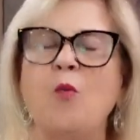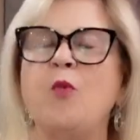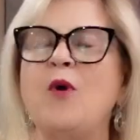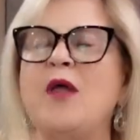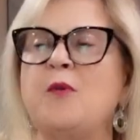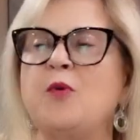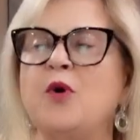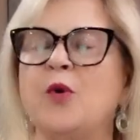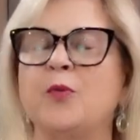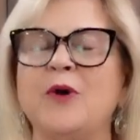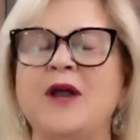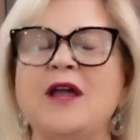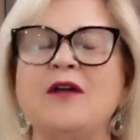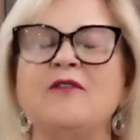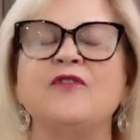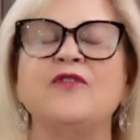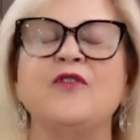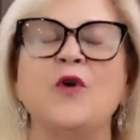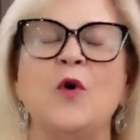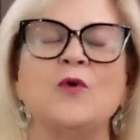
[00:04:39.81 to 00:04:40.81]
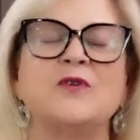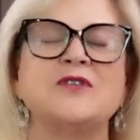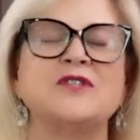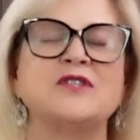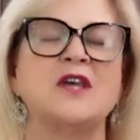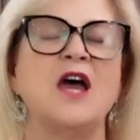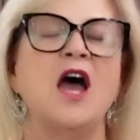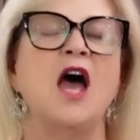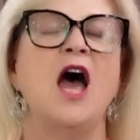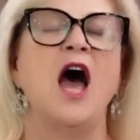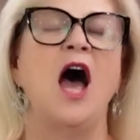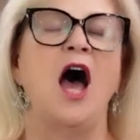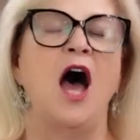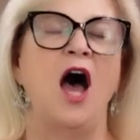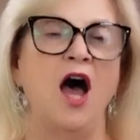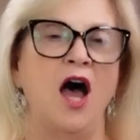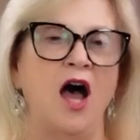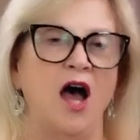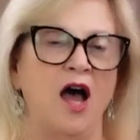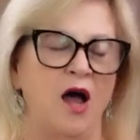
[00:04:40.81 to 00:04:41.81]
We will bring folks
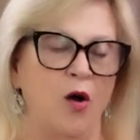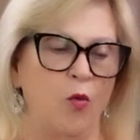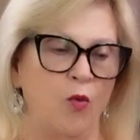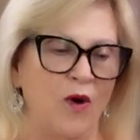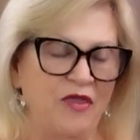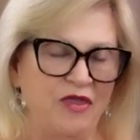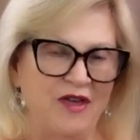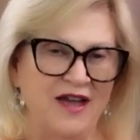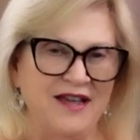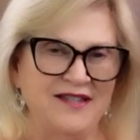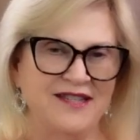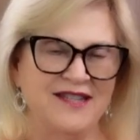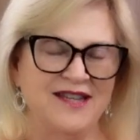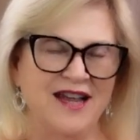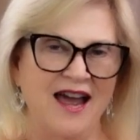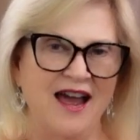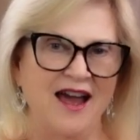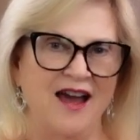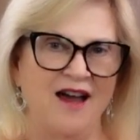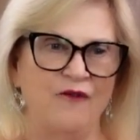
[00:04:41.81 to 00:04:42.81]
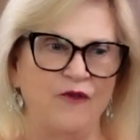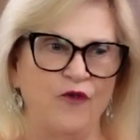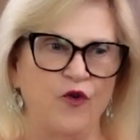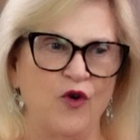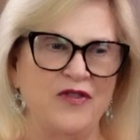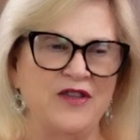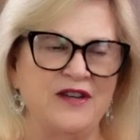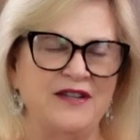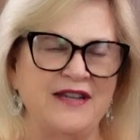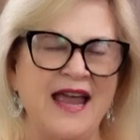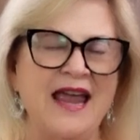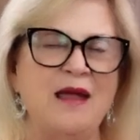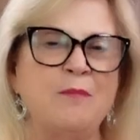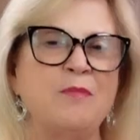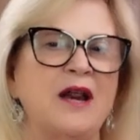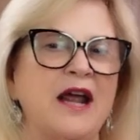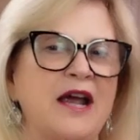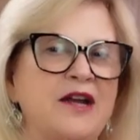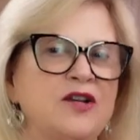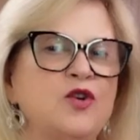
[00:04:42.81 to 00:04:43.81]
uh, with us uh, for the day,
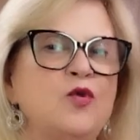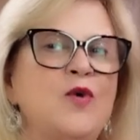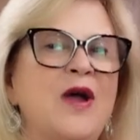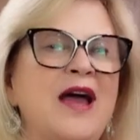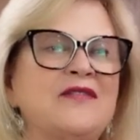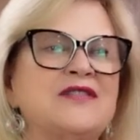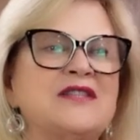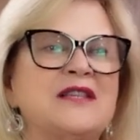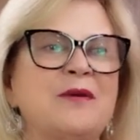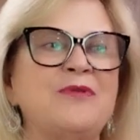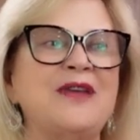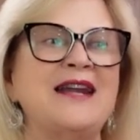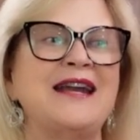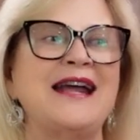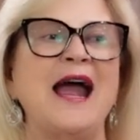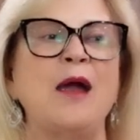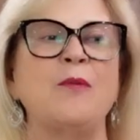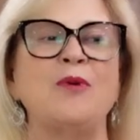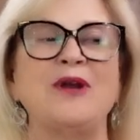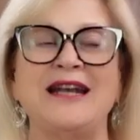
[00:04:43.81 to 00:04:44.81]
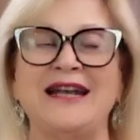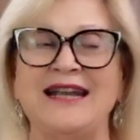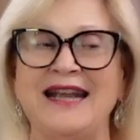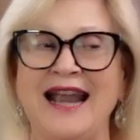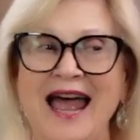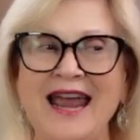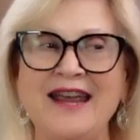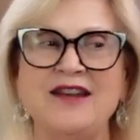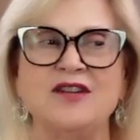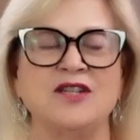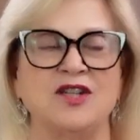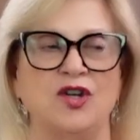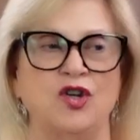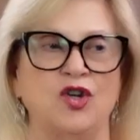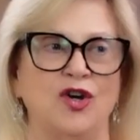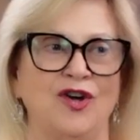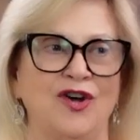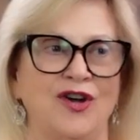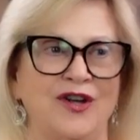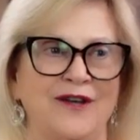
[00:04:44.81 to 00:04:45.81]
but I do have something I would like to
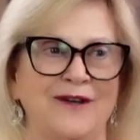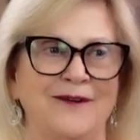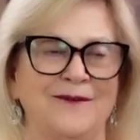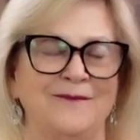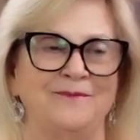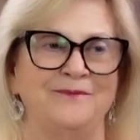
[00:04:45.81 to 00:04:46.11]
cook.